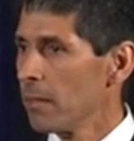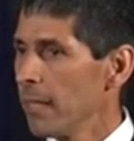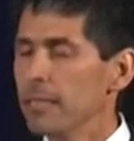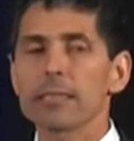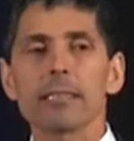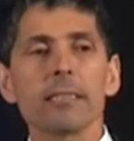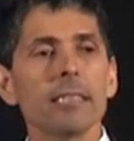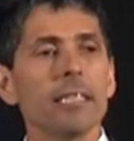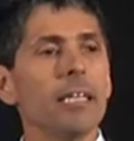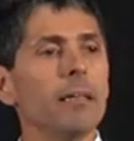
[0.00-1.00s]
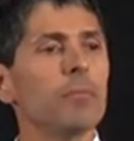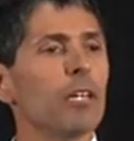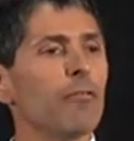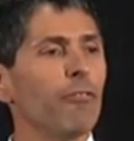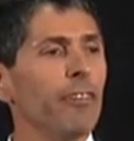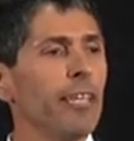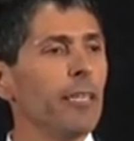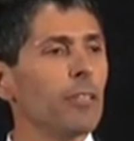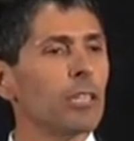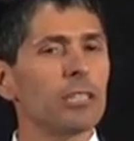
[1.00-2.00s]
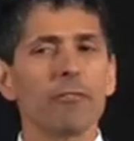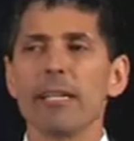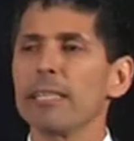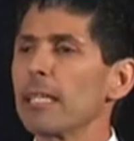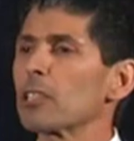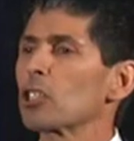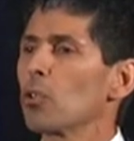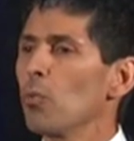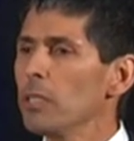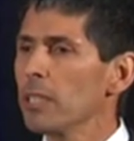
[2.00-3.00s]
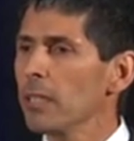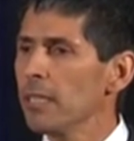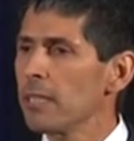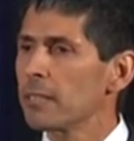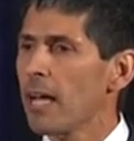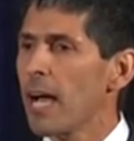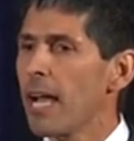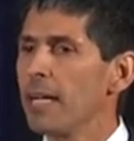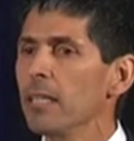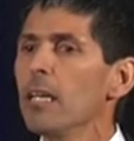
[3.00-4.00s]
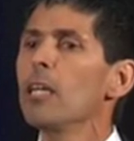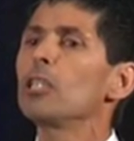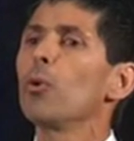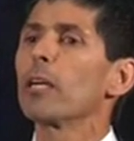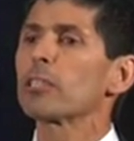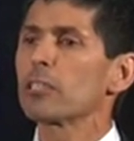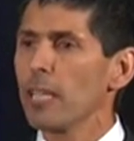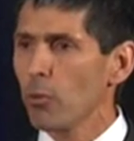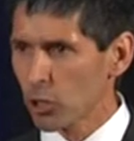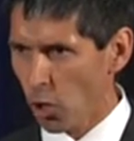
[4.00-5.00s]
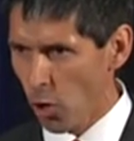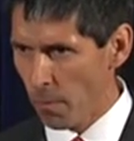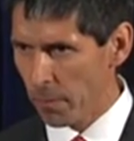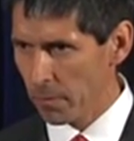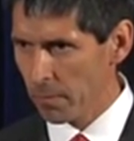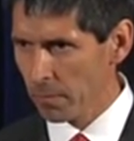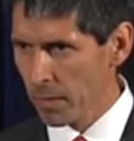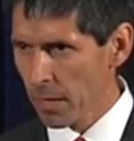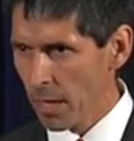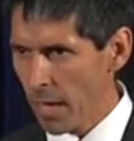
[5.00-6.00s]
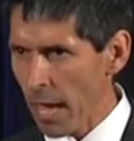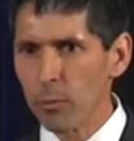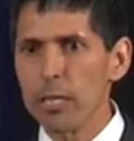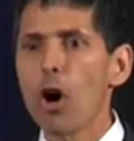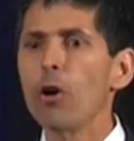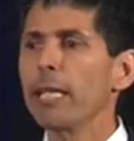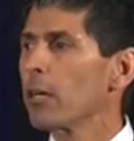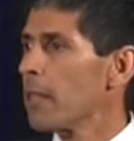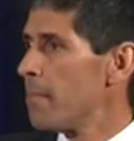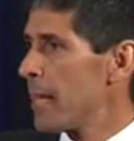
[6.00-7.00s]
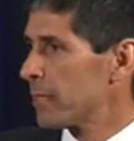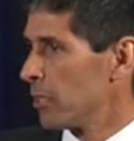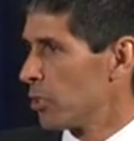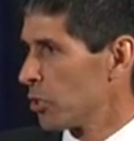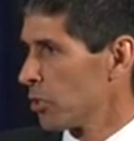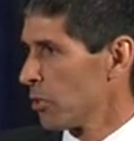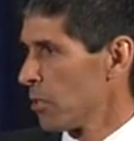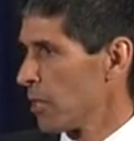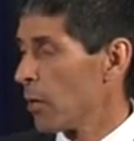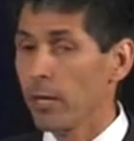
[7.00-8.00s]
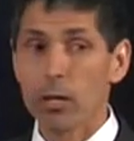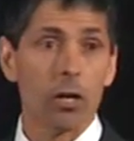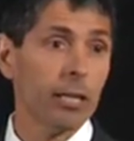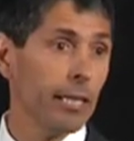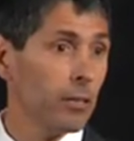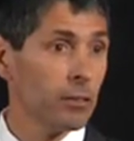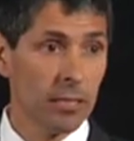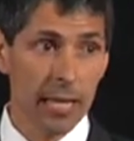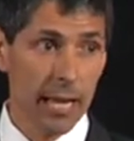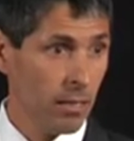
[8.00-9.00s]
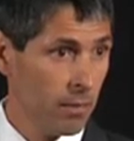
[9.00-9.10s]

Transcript: it seems and feels as if it is exquisitely designed to extinguish hope. And we don't hear the message that we heard here today.